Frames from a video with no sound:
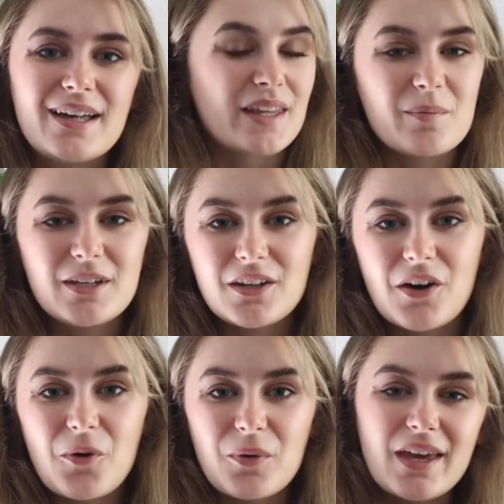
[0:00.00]
Let me
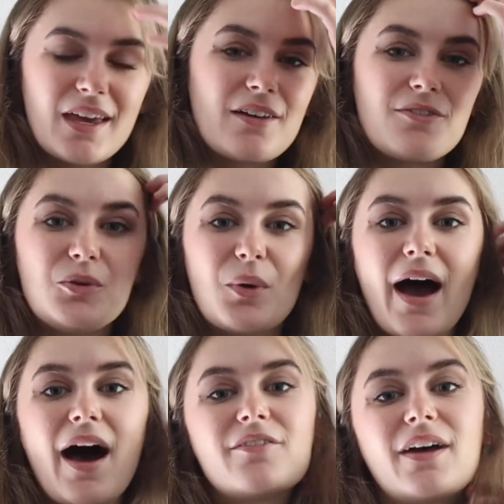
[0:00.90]
know if you
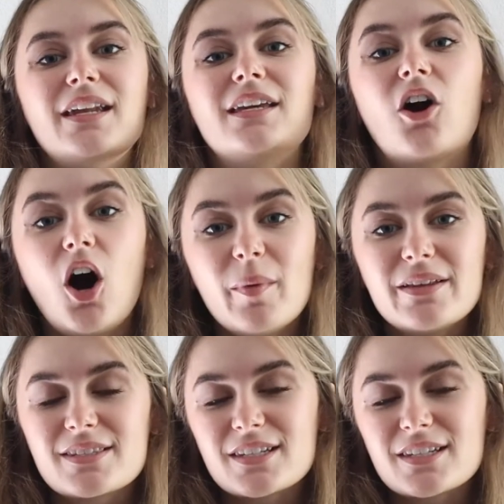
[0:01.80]
have any comments,